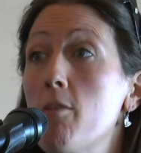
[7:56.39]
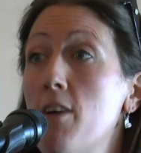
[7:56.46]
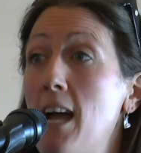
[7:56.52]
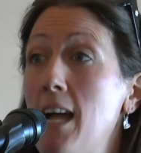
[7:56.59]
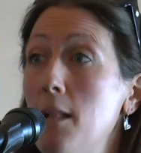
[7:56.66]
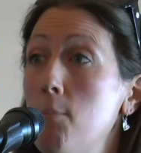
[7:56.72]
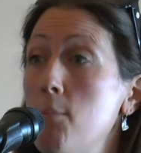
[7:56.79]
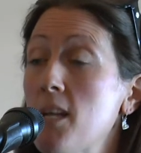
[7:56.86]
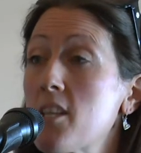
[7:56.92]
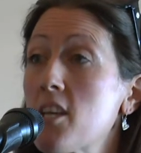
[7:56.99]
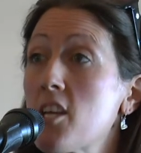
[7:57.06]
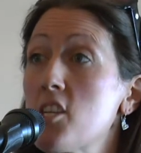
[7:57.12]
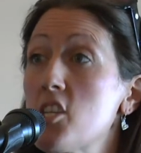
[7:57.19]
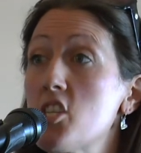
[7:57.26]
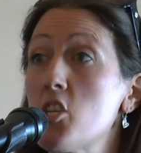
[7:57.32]
of helping
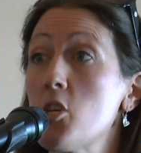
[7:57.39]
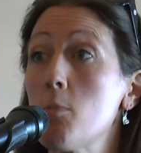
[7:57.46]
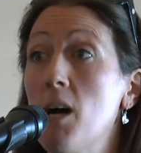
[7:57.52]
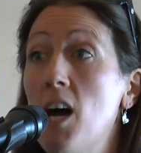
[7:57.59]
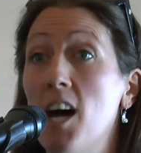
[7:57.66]
the consumer